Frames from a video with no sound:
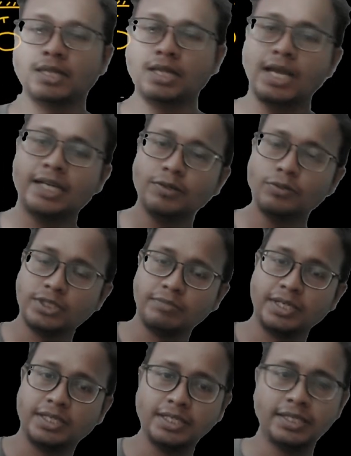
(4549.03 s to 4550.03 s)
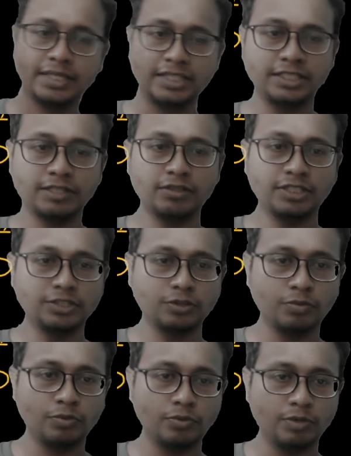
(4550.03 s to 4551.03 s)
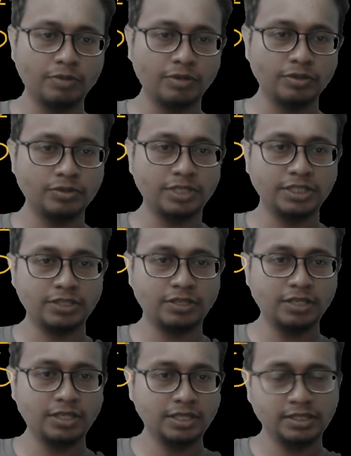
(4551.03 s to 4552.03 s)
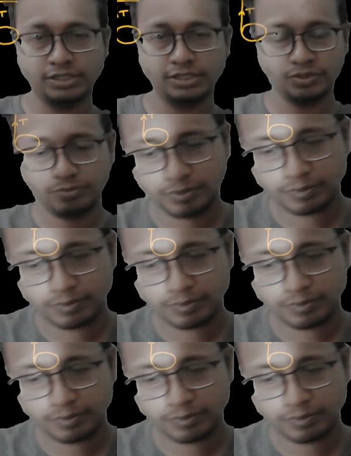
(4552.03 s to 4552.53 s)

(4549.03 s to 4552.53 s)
And due to symmetry, the tension on this rope will be equal to tension on this rope.